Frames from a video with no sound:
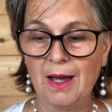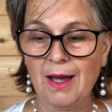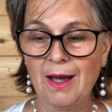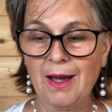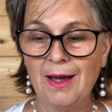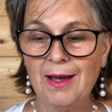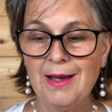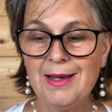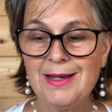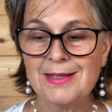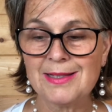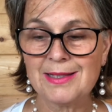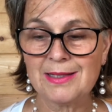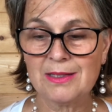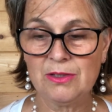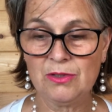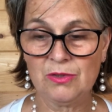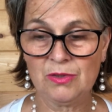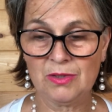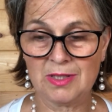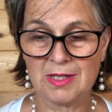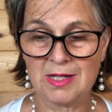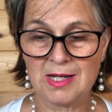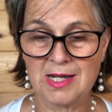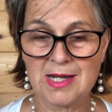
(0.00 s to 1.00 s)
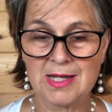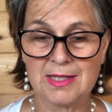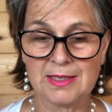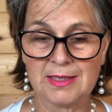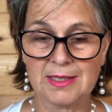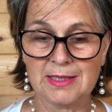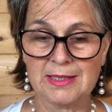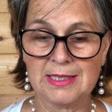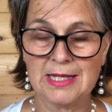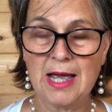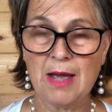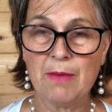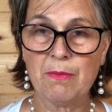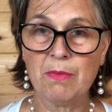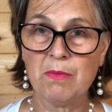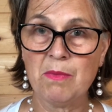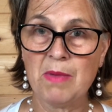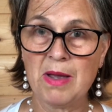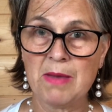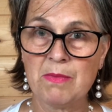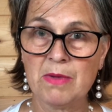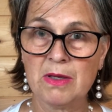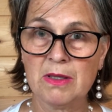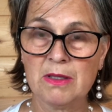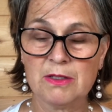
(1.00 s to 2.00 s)
I did not need to tap my
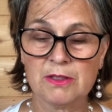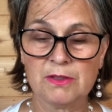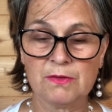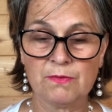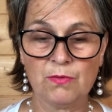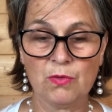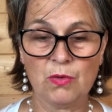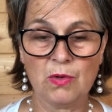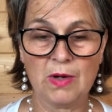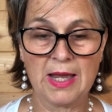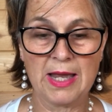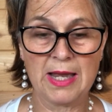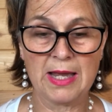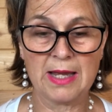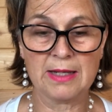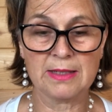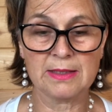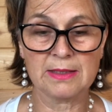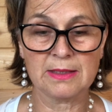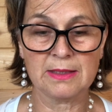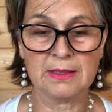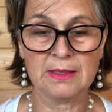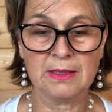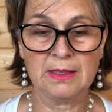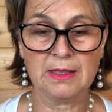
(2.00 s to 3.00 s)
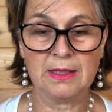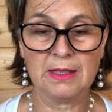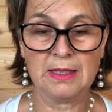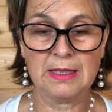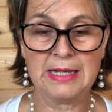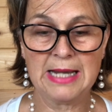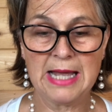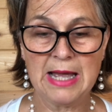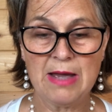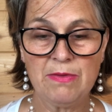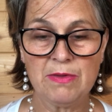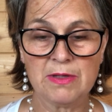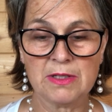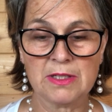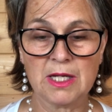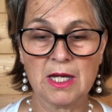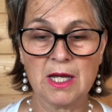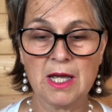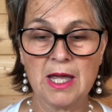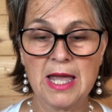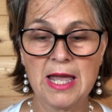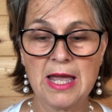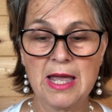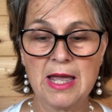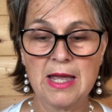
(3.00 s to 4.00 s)
mother's forehead, now that her
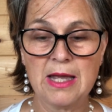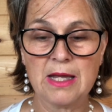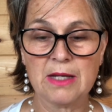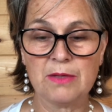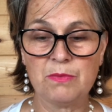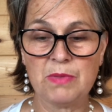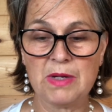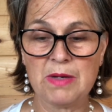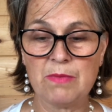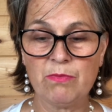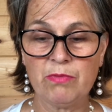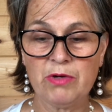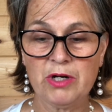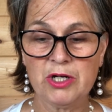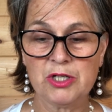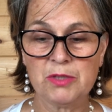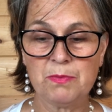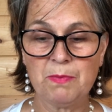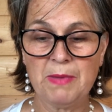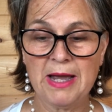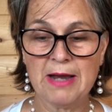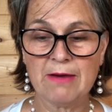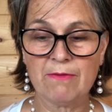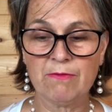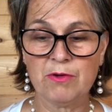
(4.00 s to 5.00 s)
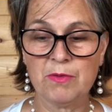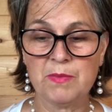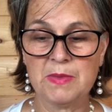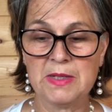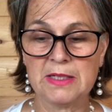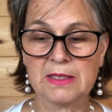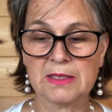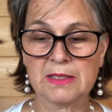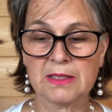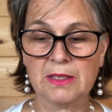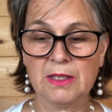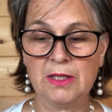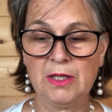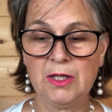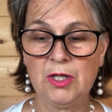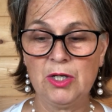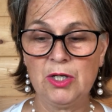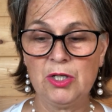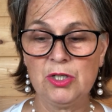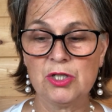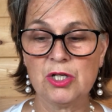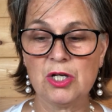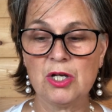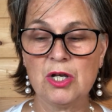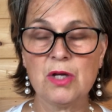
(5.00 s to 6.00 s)
hair had been brushed back from it,
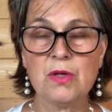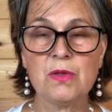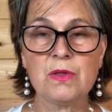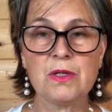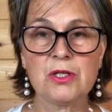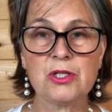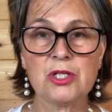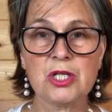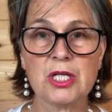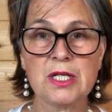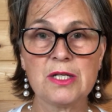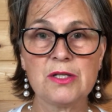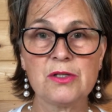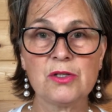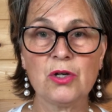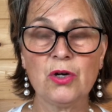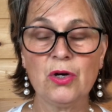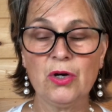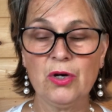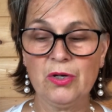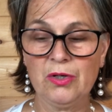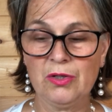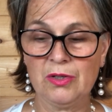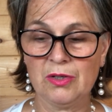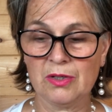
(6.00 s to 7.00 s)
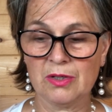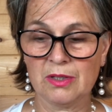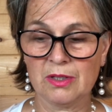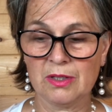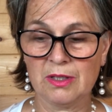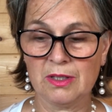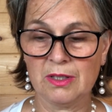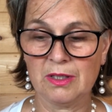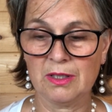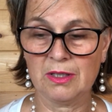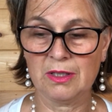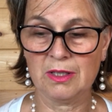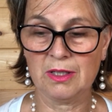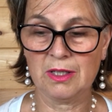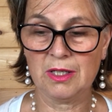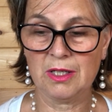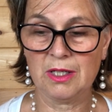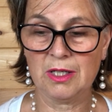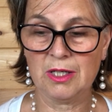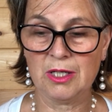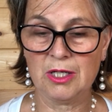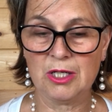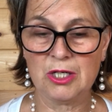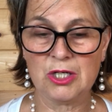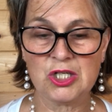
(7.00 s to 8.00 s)
to know that she is gone.
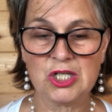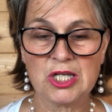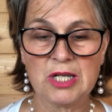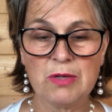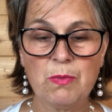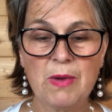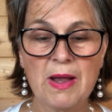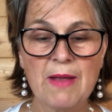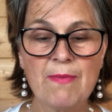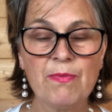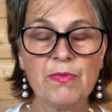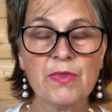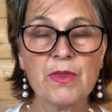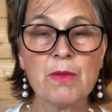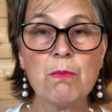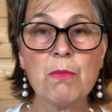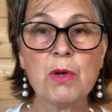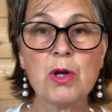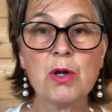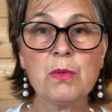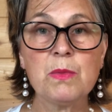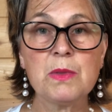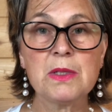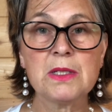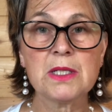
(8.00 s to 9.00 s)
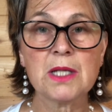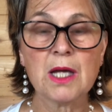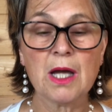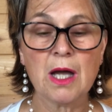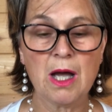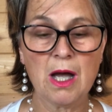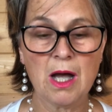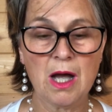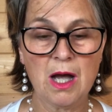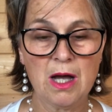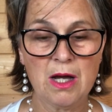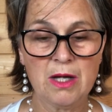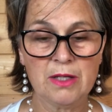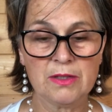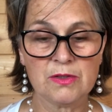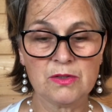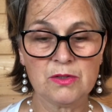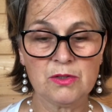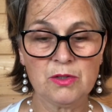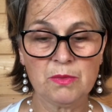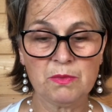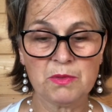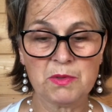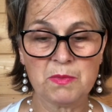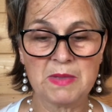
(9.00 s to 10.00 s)
She went the moment her heart
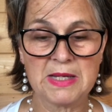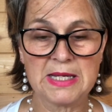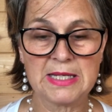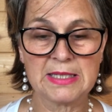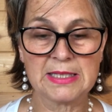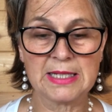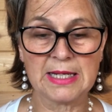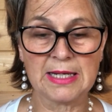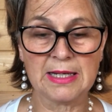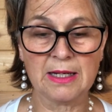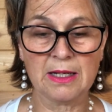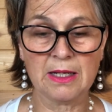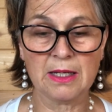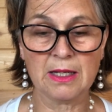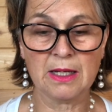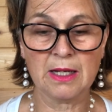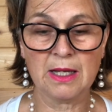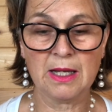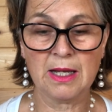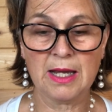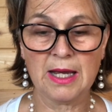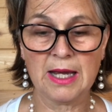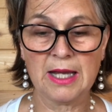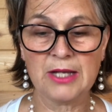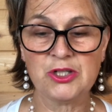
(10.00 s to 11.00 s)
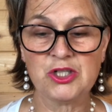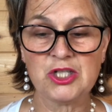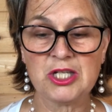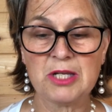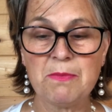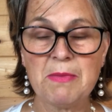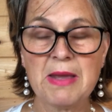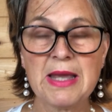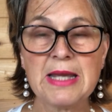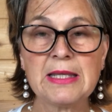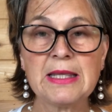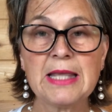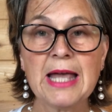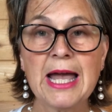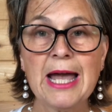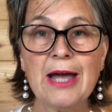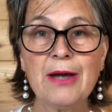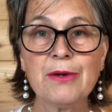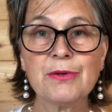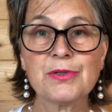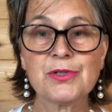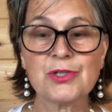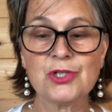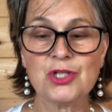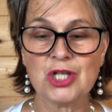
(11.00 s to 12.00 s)
stopped beating, and she made the
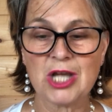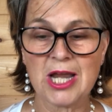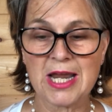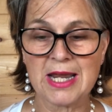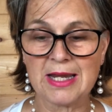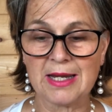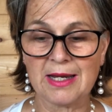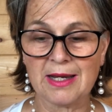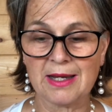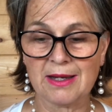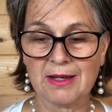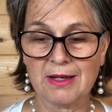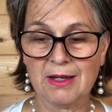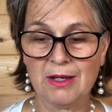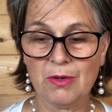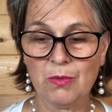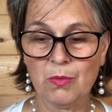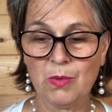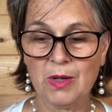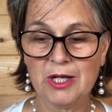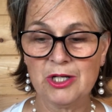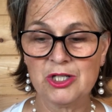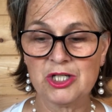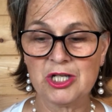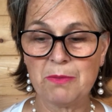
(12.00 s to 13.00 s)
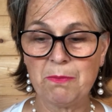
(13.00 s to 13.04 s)
house shake while she